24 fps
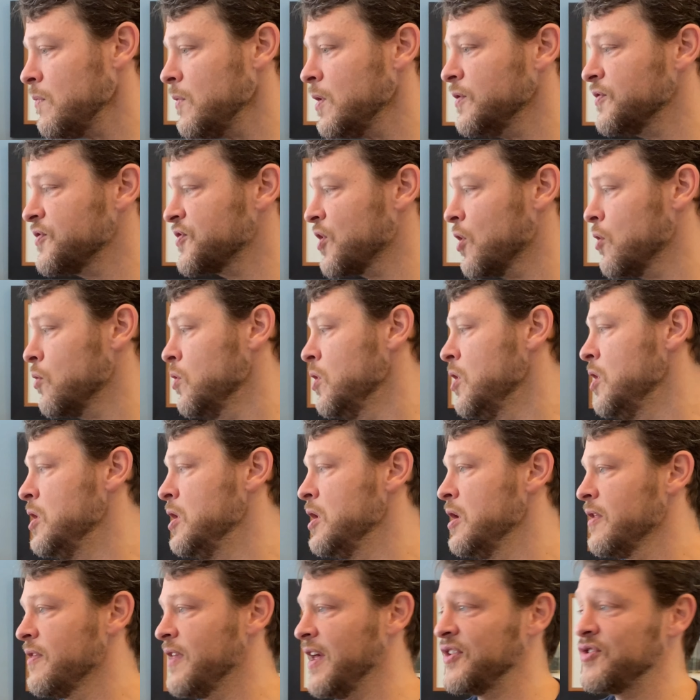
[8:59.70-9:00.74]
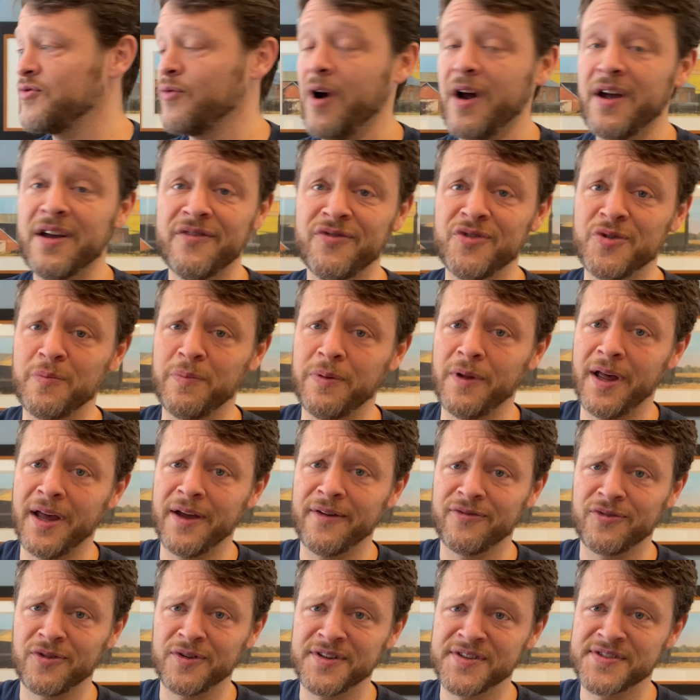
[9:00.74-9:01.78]
So that's why if you play,
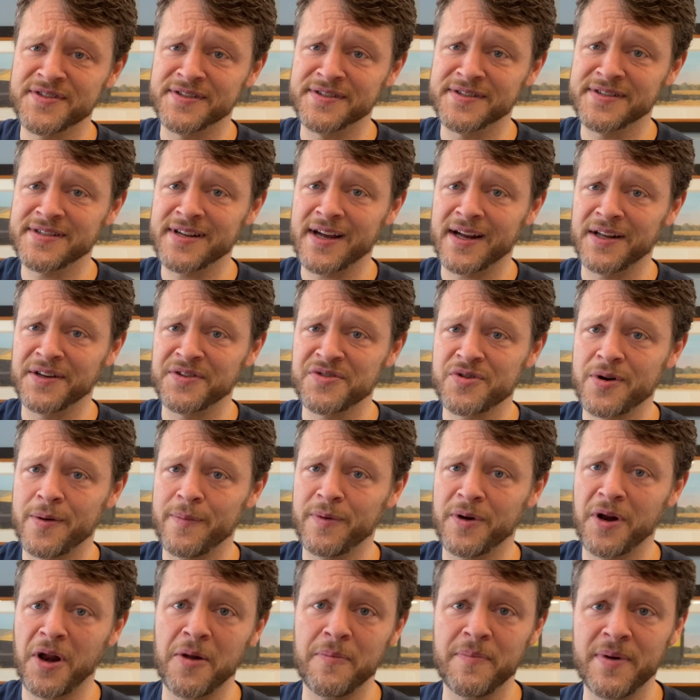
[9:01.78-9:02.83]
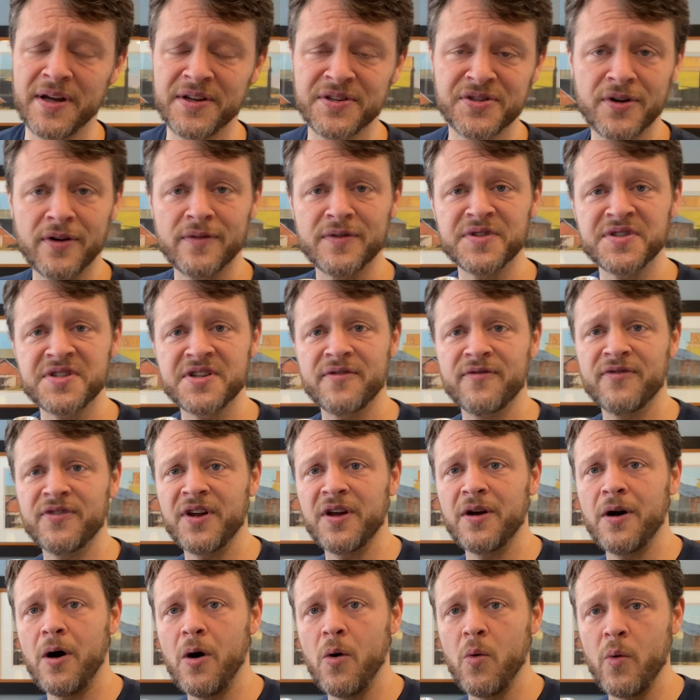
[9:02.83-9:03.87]
for instance, second trumpet on a Beethoven symphony all